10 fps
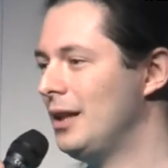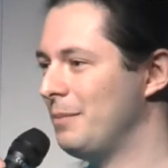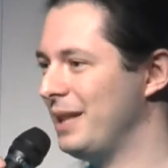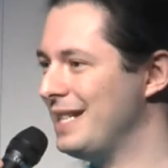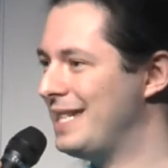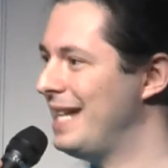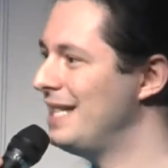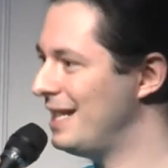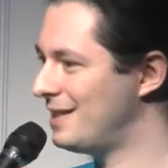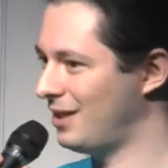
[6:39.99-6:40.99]
but in 10
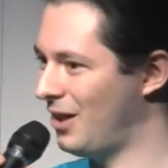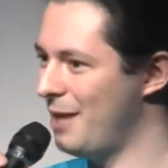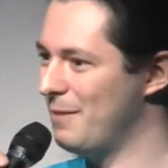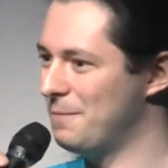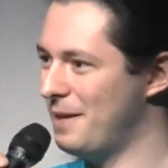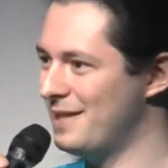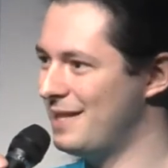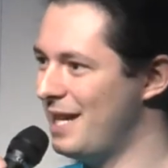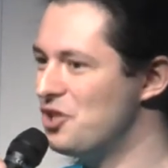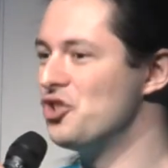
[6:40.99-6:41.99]
years' time at a
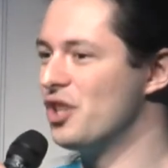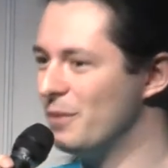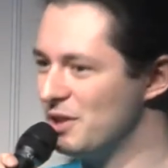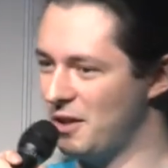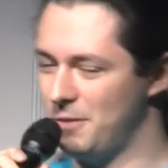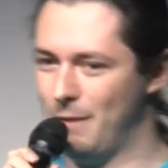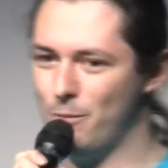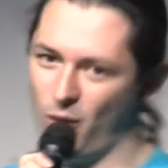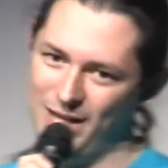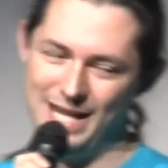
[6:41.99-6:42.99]
presentation, someone's going to be
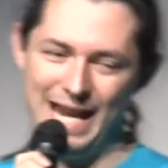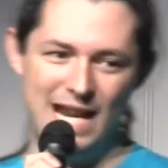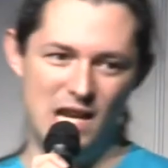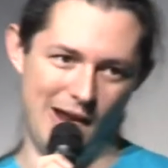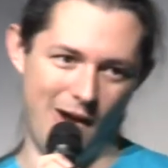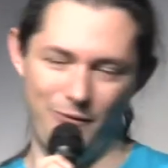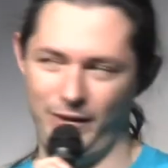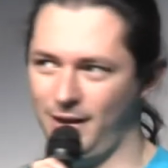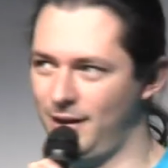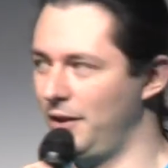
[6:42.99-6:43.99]
pointing and
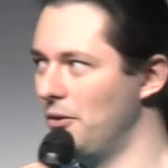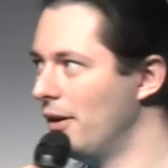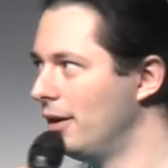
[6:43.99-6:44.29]
laughing at you.